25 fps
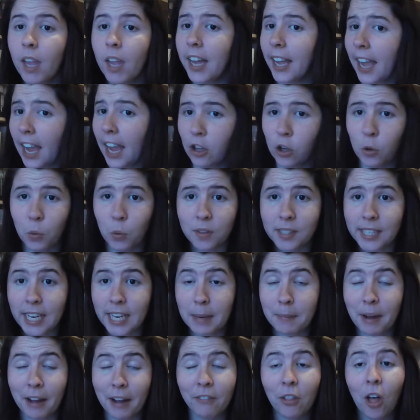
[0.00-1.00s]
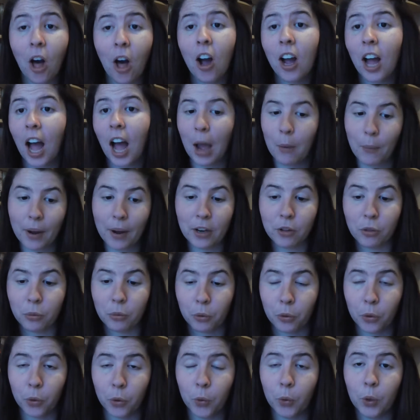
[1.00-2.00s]
again, you would have seen in my vlog, I went
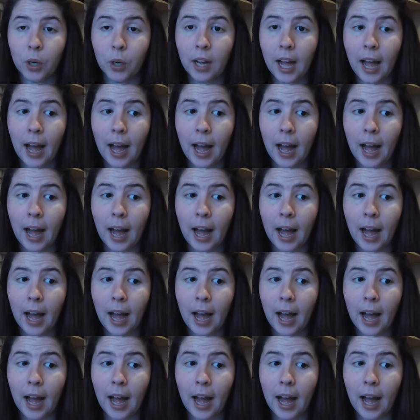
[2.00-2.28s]
through